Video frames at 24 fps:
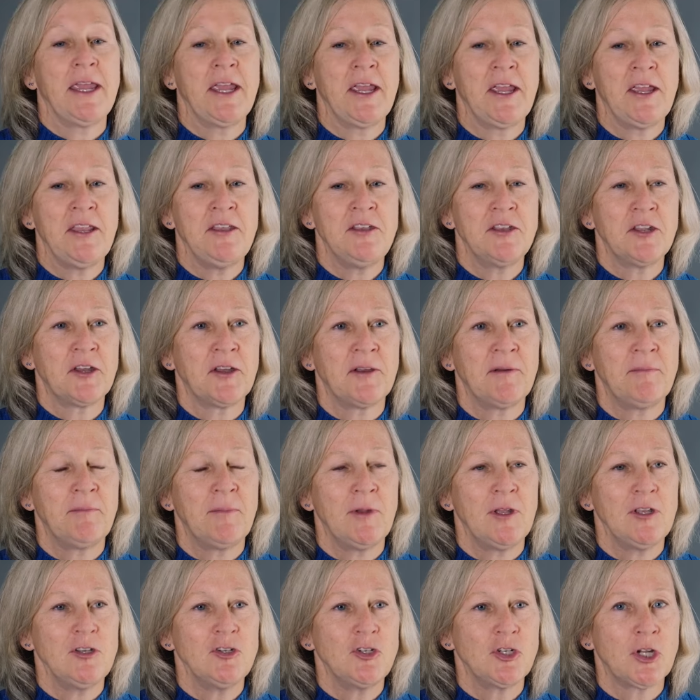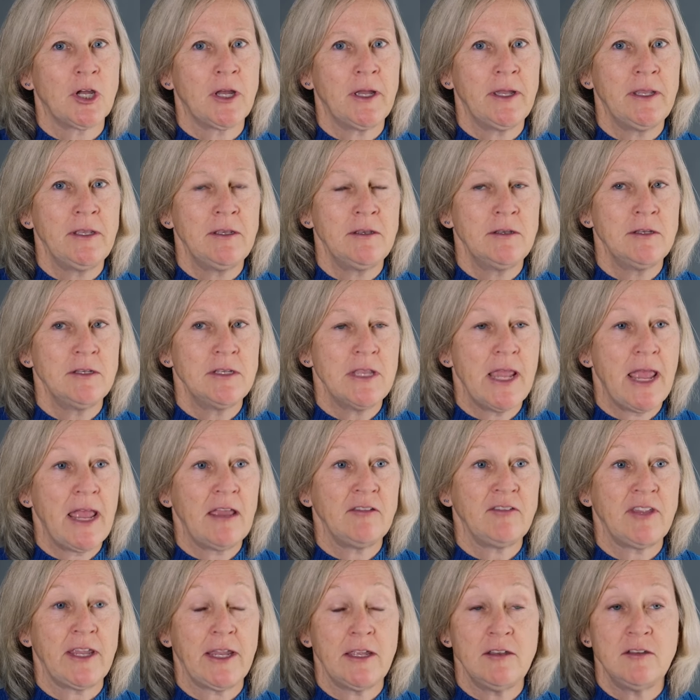and um, John
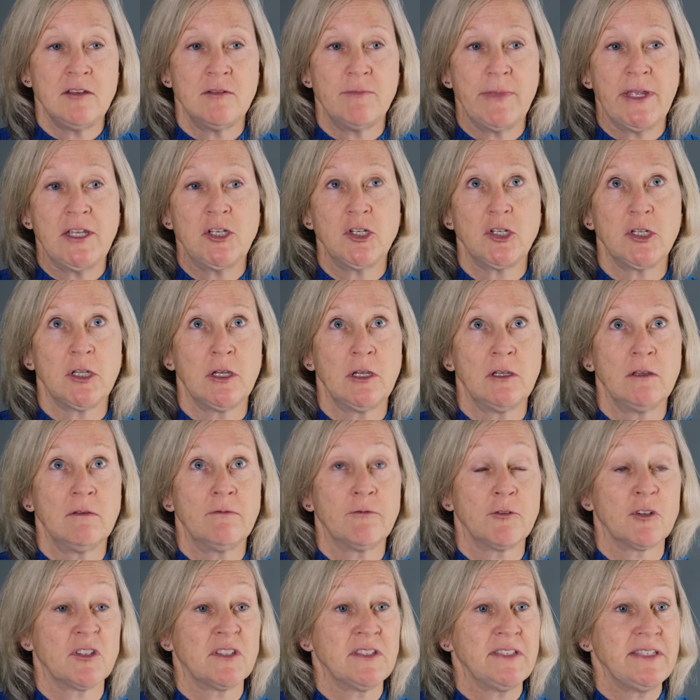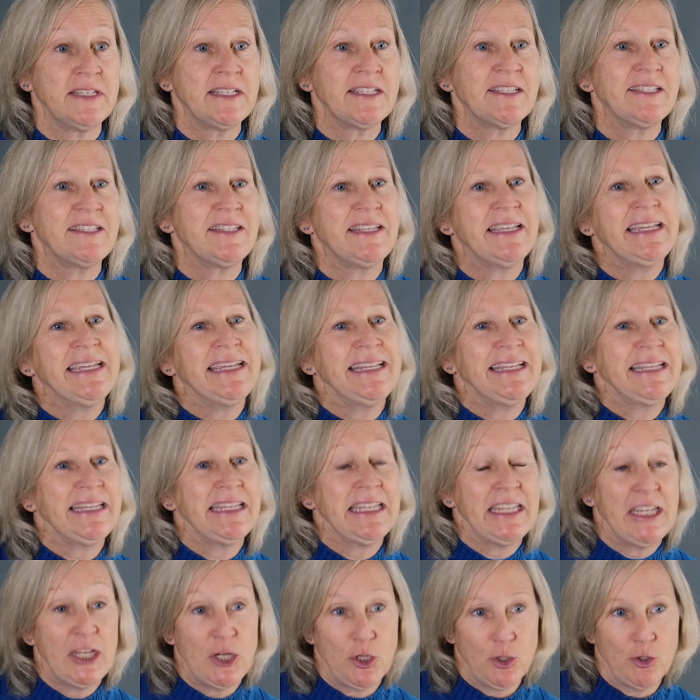has had dementia for
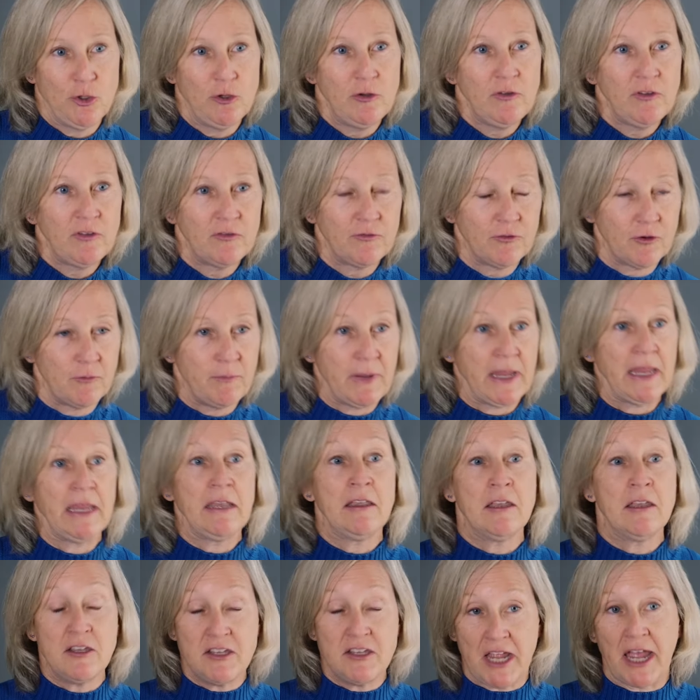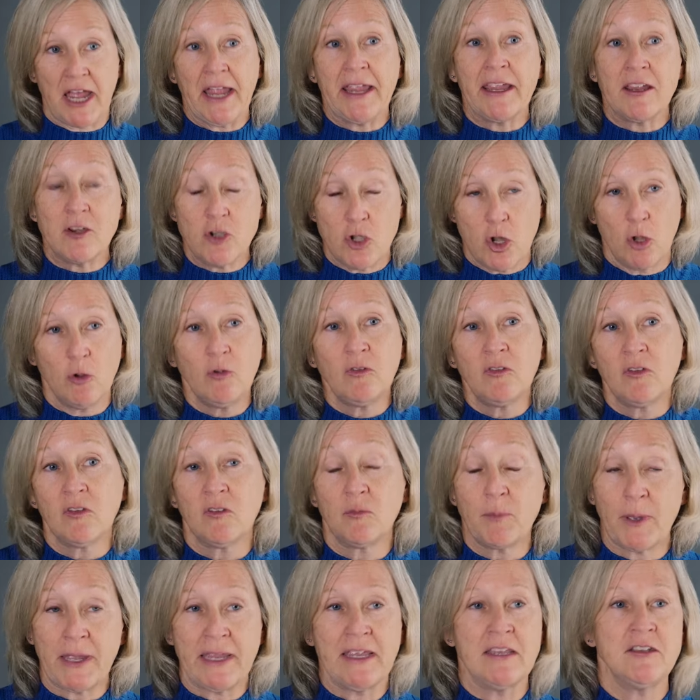16 years from a
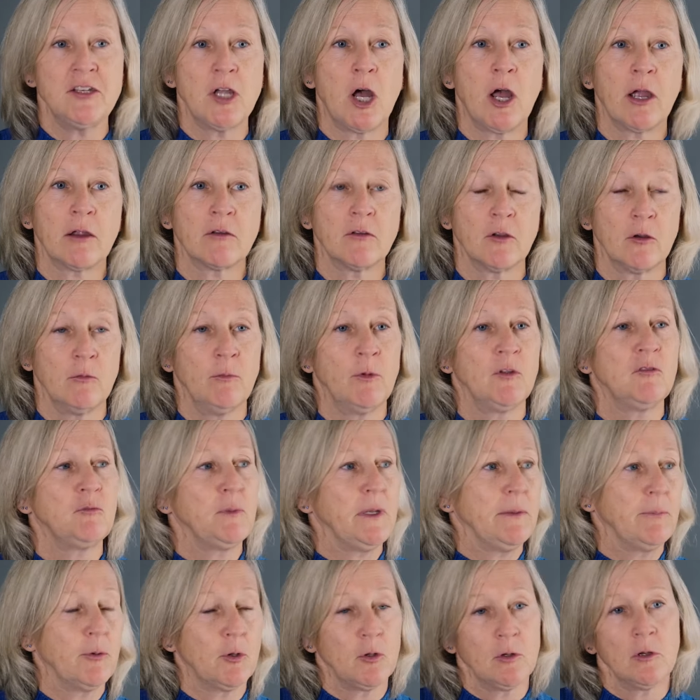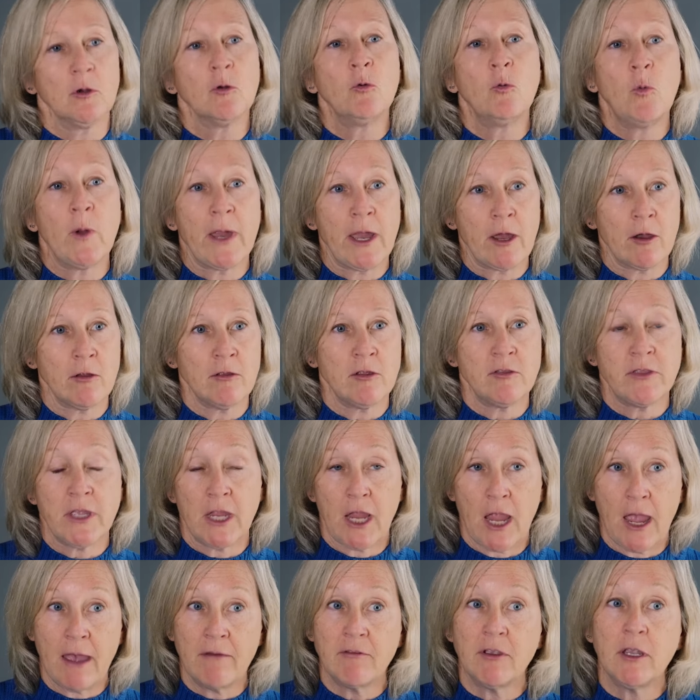diagnosis by a doctor. Most people are aware that they
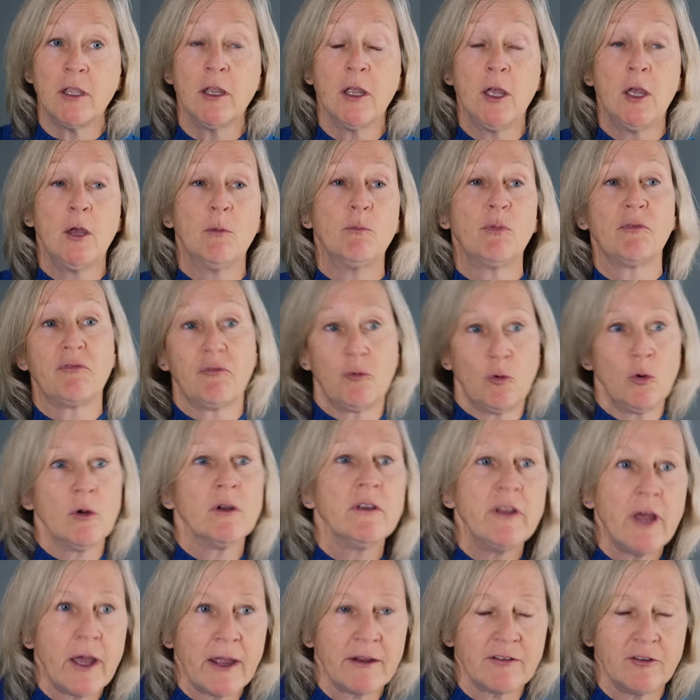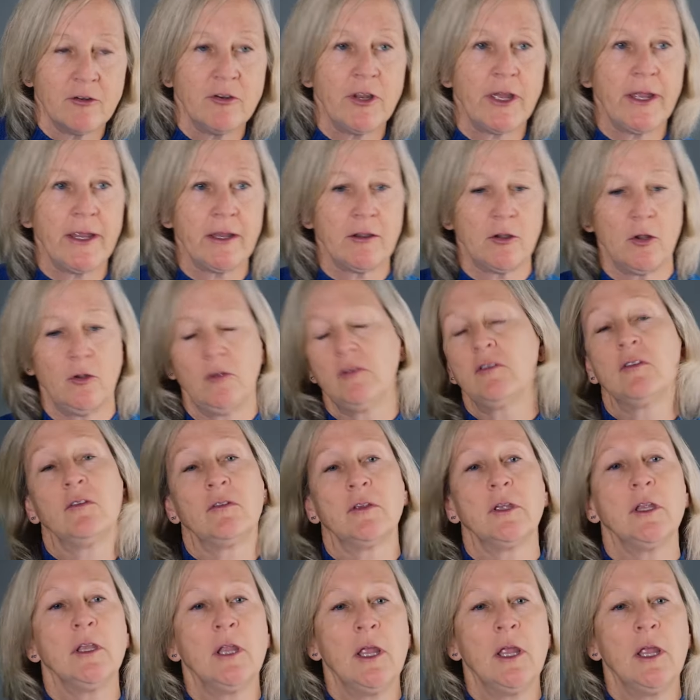have it before a doctor diagnoses it.